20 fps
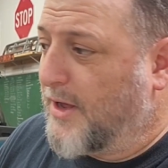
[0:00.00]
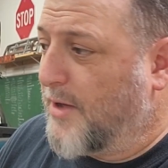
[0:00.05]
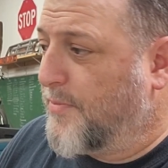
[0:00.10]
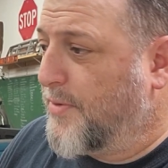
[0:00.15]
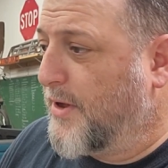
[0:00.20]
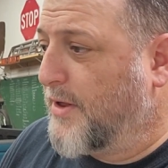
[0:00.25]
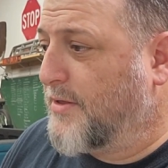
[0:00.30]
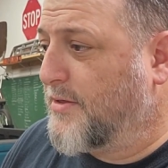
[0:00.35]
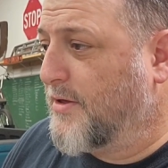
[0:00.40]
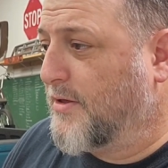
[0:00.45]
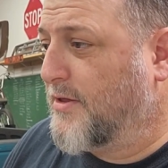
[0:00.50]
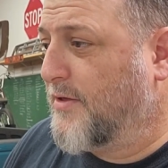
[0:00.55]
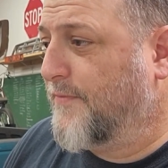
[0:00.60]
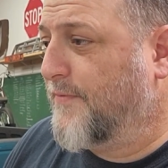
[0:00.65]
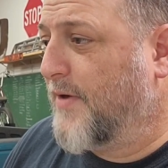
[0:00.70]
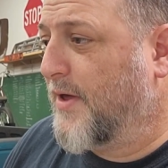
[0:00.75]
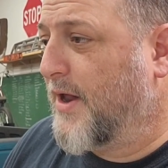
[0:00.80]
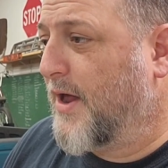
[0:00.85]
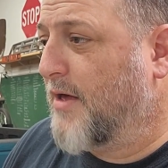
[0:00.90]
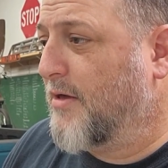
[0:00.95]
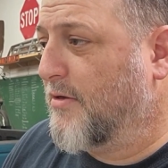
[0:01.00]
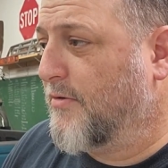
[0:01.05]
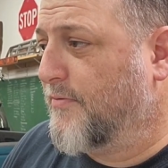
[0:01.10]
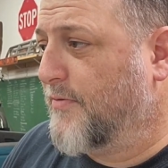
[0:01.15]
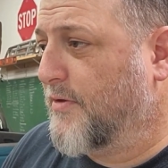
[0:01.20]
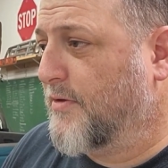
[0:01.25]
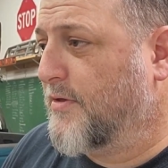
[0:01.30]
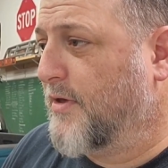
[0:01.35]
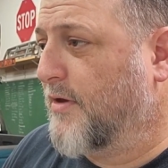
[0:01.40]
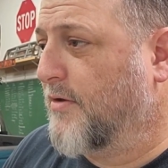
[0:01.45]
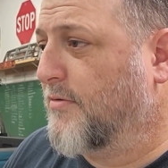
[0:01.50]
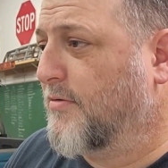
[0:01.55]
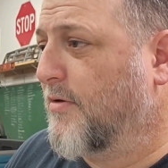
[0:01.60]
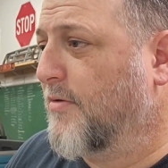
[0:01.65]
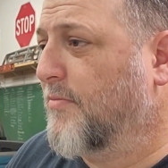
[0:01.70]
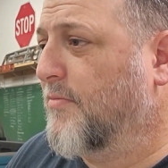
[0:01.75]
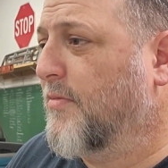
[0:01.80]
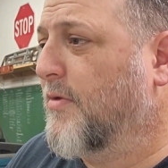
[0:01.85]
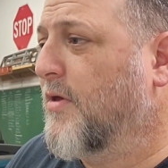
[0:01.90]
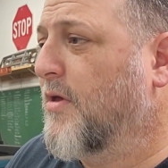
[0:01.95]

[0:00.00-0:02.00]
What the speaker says: paid $65 for this thing or something.